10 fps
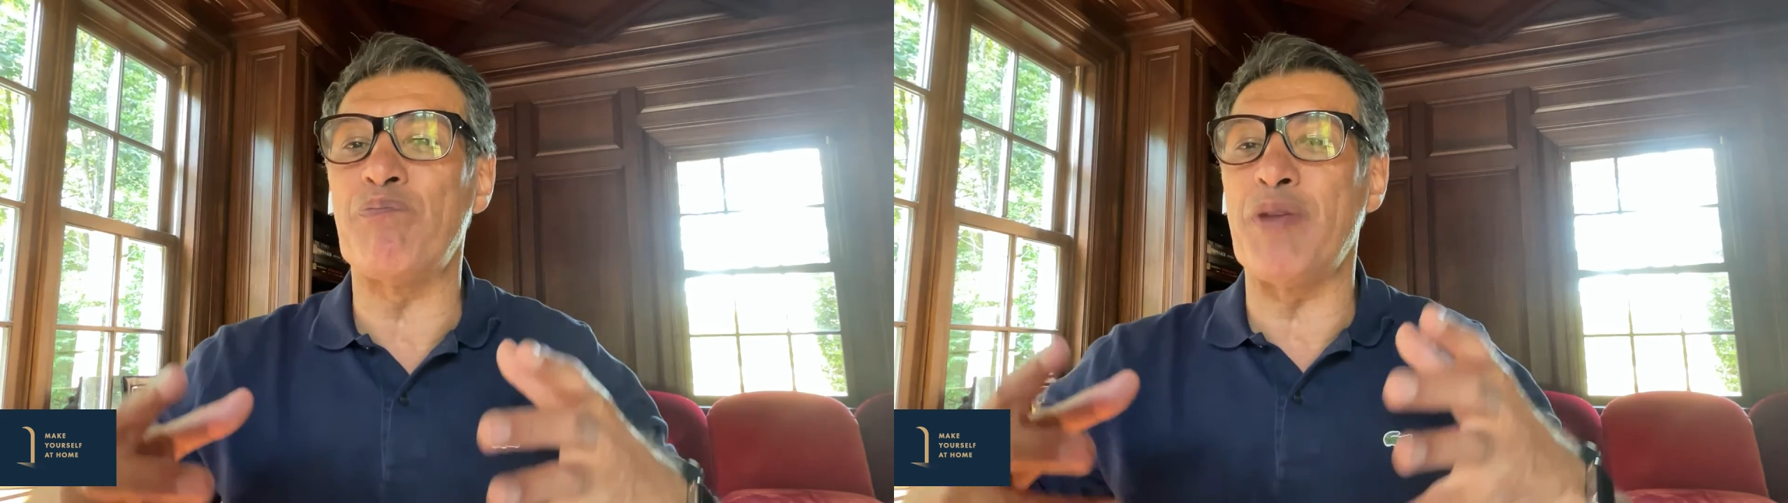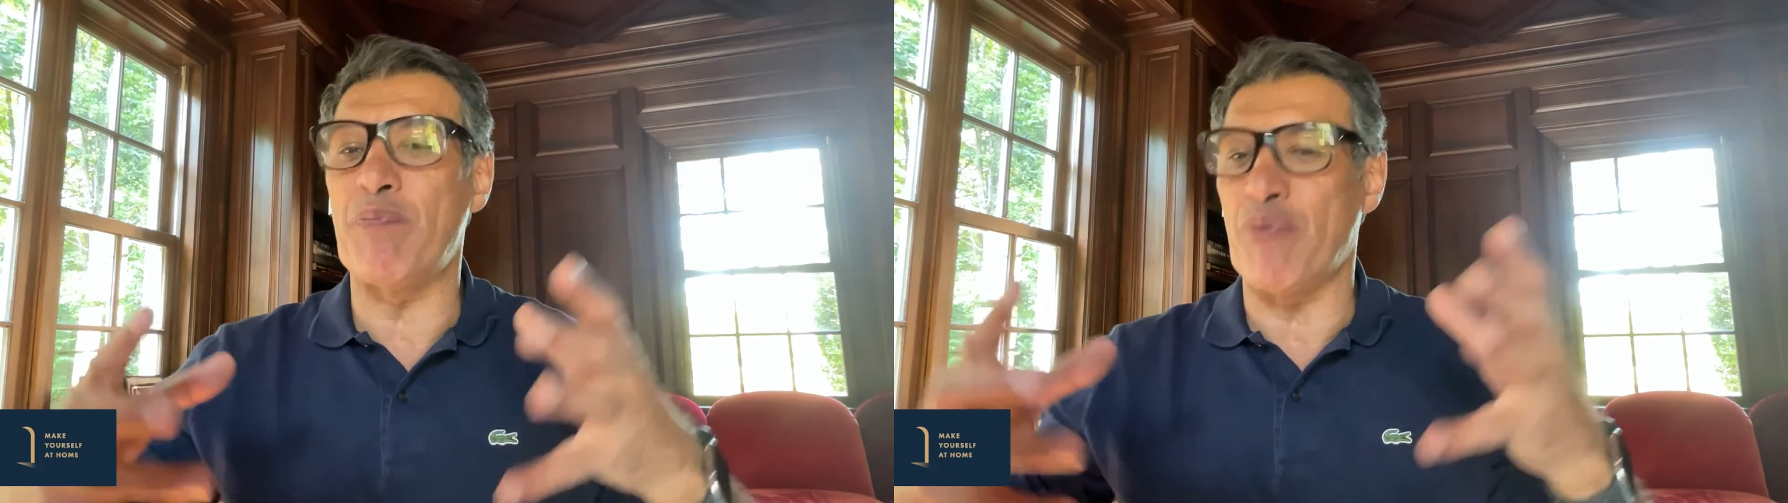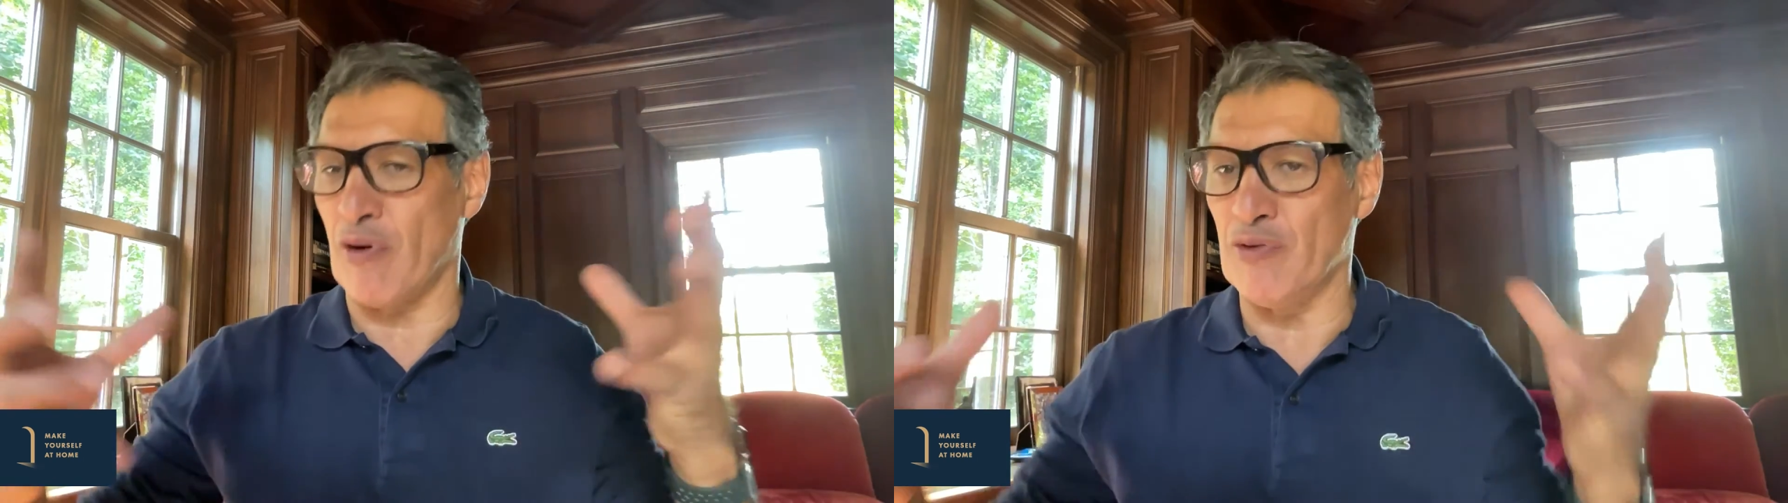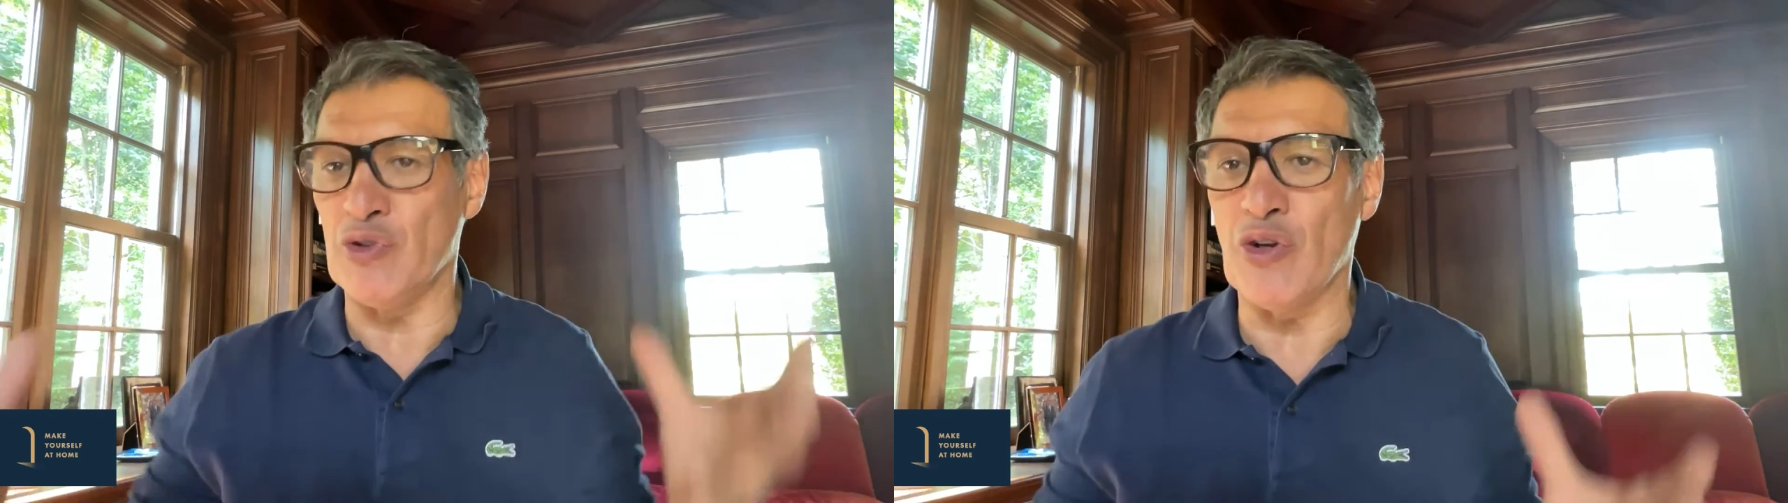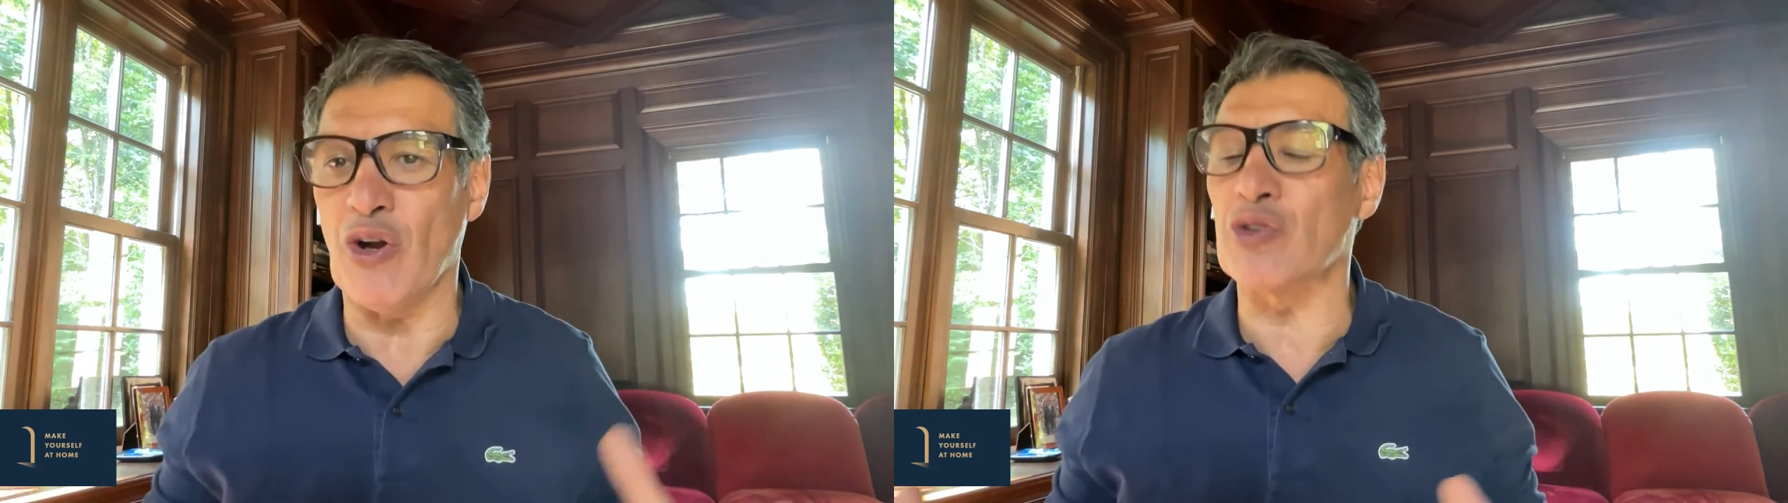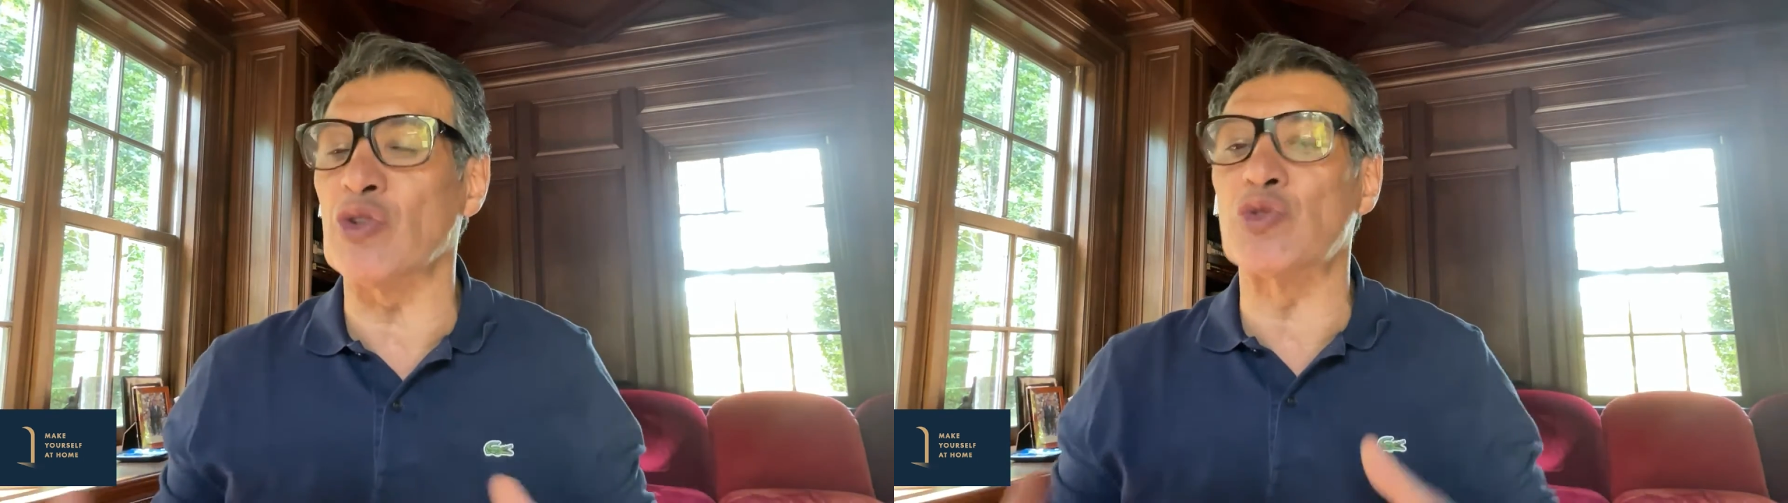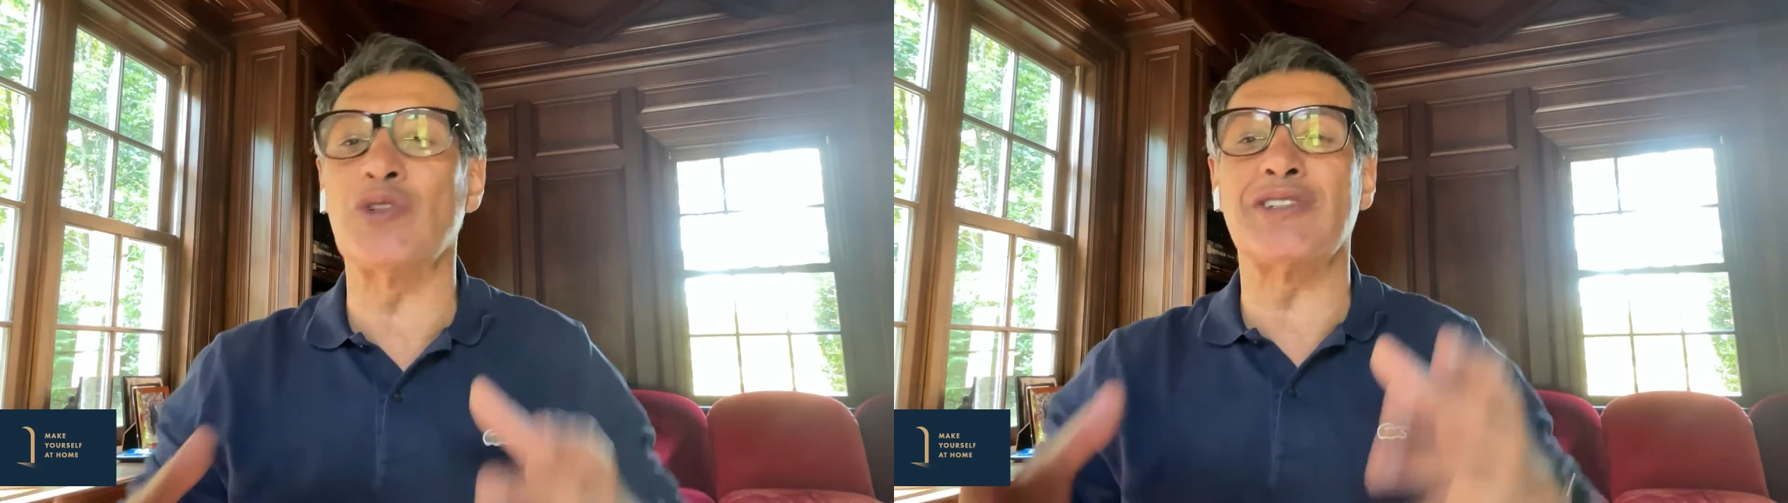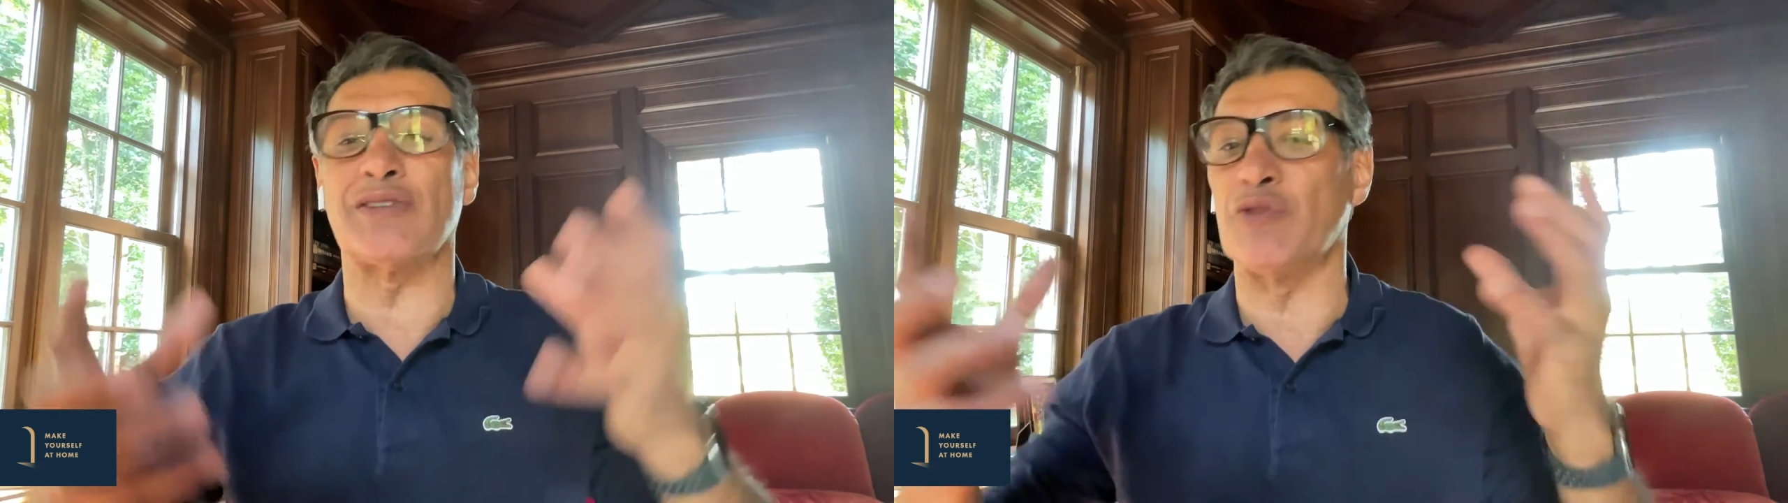people of New York, the
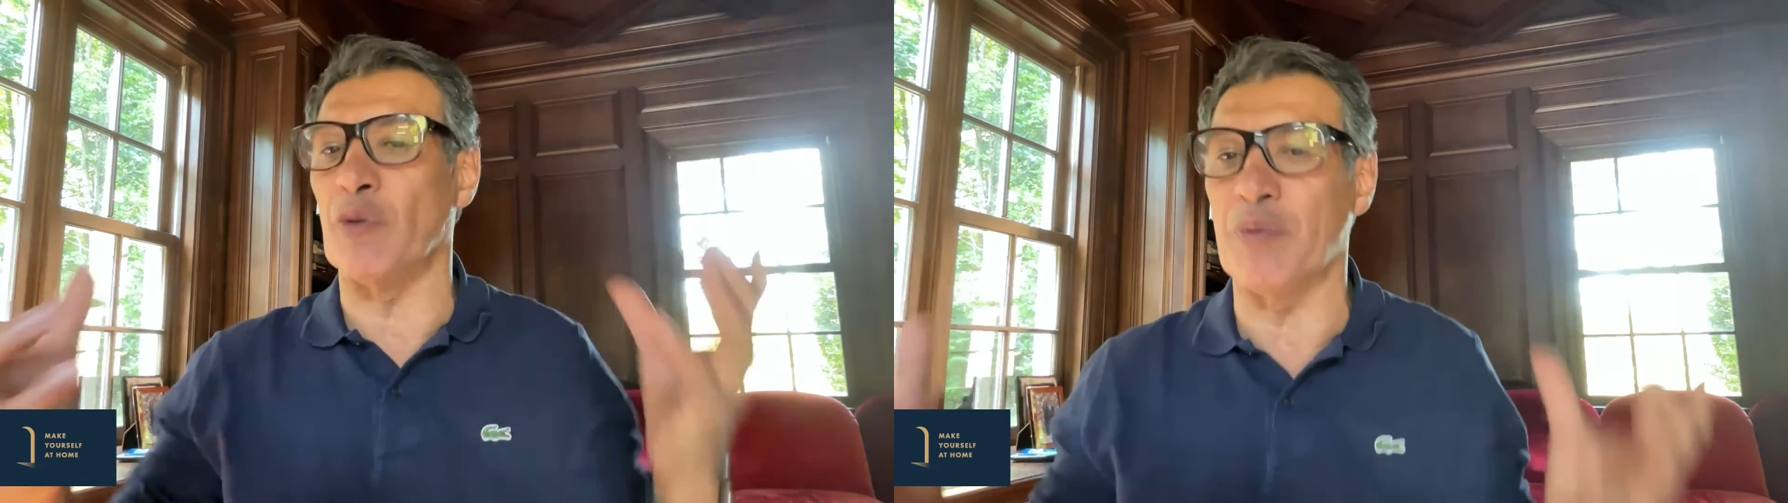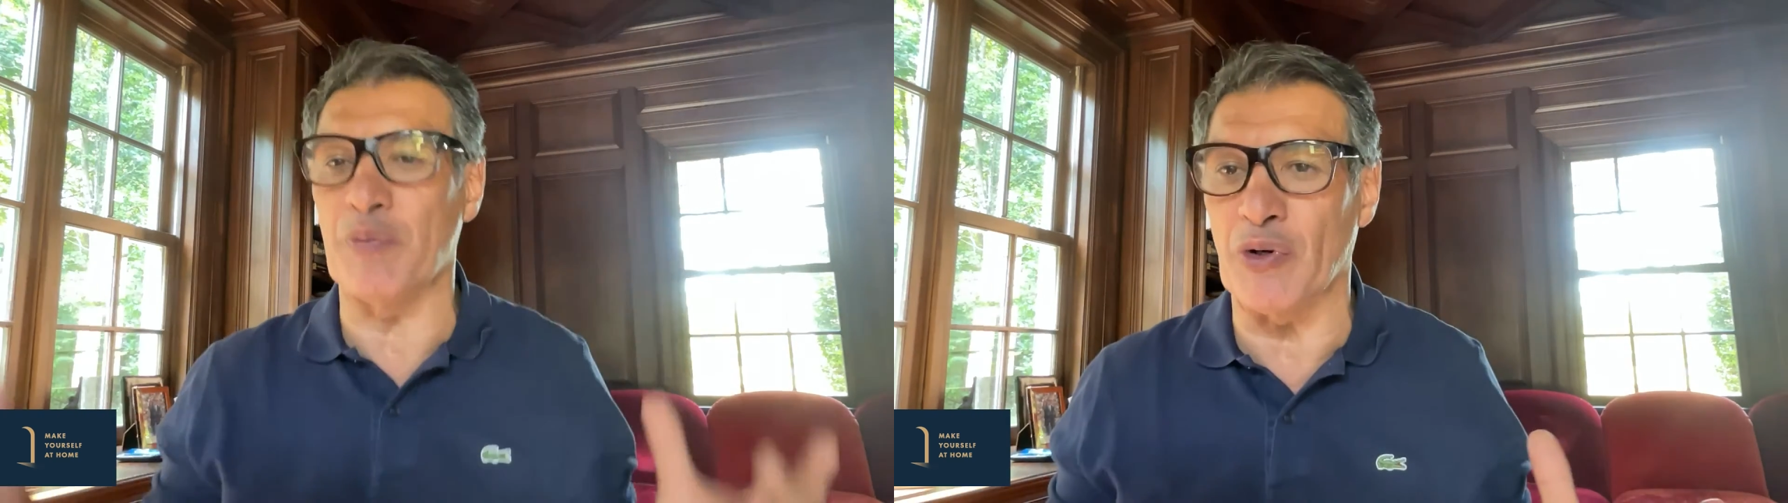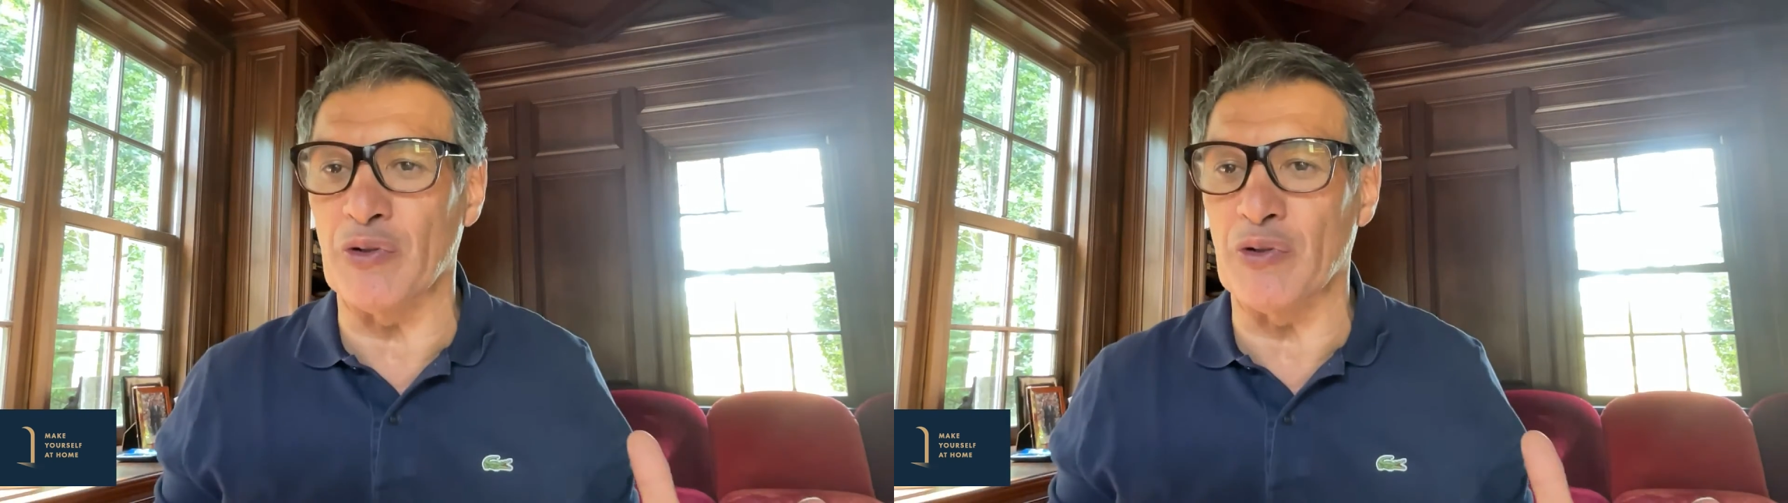successful people